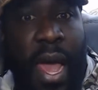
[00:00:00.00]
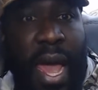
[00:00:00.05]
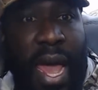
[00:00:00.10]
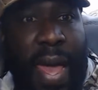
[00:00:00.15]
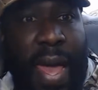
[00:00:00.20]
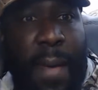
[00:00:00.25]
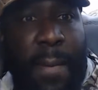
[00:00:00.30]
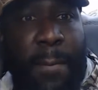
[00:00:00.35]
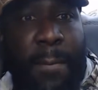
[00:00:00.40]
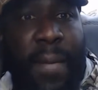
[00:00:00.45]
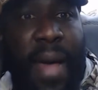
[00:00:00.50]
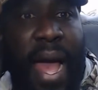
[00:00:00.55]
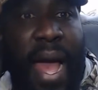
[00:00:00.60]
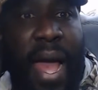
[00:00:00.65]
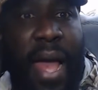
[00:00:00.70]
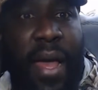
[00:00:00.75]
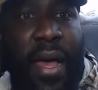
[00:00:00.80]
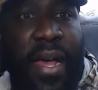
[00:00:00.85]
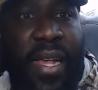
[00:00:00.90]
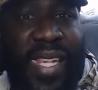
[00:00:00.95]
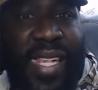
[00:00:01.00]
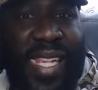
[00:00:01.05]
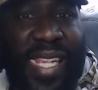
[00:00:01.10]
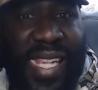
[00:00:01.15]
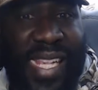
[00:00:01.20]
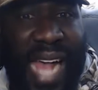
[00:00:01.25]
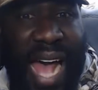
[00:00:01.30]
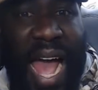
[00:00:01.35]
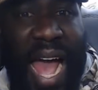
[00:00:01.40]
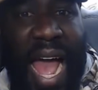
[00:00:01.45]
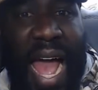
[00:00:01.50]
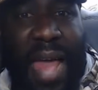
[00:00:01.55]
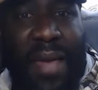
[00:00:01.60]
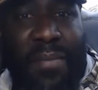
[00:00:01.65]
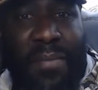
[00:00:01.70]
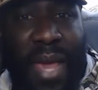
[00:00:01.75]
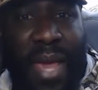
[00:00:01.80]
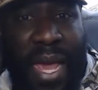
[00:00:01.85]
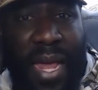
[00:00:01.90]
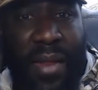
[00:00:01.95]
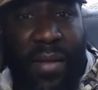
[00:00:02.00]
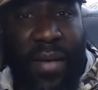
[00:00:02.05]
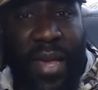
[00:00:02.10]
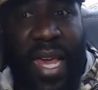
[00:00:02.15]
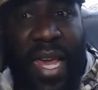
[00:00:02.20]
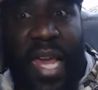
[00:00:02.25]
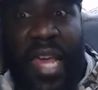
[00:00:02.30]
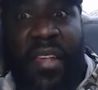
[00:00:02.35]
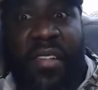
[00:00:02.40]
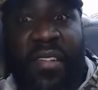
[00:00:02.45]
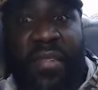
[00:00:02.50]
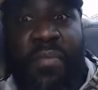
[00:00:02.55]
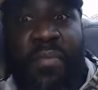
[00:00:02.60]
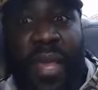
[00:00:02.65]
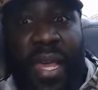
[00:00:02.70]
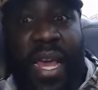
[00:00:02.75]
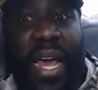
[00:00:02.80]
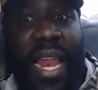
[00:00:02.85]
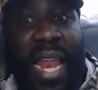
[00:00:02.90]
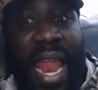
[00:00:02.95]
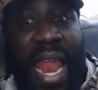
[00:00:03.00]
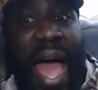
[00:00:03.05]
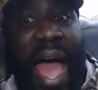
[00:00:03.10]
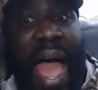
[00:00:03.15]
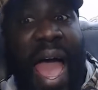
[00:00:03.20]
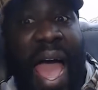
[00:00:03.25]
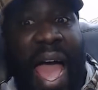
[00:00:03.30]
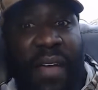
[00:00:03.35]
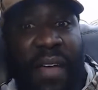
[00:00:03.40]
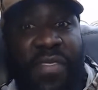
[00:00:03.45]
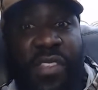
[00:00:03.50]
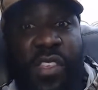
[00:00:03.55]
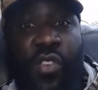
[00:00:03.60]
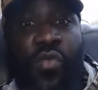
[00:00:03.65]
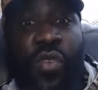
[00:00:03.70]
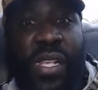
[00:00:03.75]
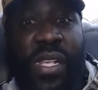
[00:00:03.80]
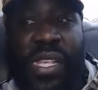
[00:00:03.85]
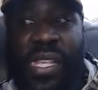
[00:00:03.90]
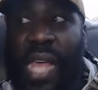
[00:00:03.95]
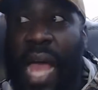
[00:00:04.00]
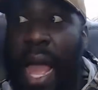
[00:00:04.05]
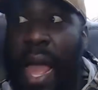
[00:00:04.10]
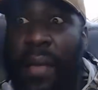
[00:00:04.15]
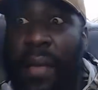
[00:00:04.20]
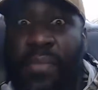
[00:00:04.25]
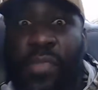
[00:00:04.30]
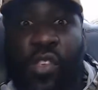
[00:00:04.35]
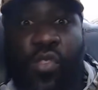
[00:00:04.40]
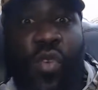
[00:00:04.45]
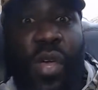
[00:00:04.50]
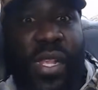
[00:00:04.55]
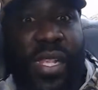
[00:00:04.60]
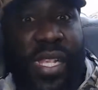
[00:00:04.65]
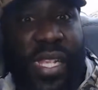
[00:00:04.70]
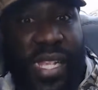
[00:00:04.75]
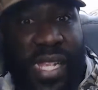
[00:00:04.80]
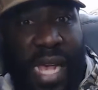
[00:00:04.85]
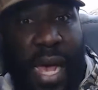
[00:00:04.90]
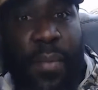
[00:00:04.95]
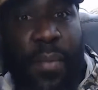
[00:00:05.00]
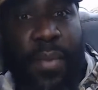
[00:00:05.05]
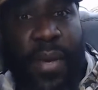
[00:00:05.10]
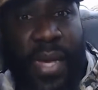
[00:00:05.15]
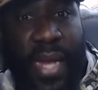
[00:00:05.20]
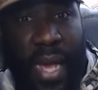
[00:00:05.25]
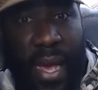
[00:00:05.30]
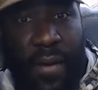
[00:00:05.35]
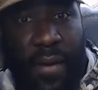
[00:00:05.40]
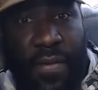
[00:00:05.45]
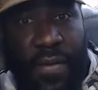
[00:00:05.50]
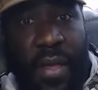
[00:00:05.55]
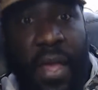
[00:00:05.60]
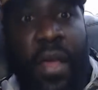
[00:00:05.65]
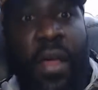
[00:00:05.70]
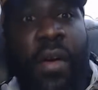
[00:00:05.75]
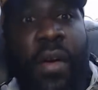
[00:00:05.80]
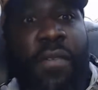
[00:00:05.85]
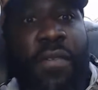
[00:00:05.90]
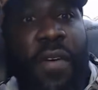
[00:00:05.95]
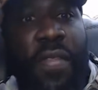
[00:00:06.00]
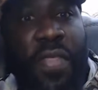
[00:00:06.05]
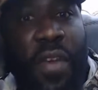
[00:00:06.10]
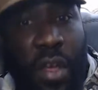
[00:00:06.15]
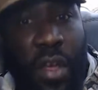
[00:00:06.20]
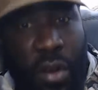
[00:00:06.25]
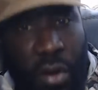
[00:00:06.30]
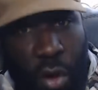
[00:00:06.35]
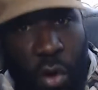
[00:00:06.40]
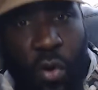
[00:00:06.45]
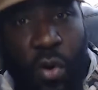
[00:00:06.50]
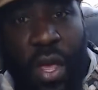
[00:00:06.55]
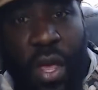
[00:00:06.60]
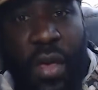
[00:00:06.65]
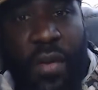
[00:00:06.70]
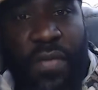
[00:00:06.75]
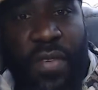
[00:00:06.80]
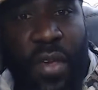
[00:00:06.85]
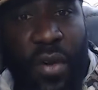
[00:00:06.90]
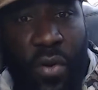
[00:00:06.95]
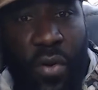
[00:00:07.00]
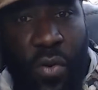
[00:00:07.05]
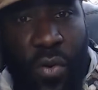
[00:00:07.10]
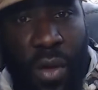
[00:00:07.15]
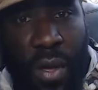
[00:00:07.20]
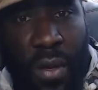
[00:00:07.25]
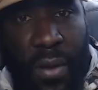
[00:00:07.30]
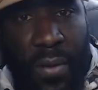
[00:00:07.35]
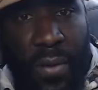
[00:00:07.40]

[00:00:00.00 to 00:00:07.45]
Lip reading: And my assignment keeps me alive till it's time to accept death for the glory of Yahuwah.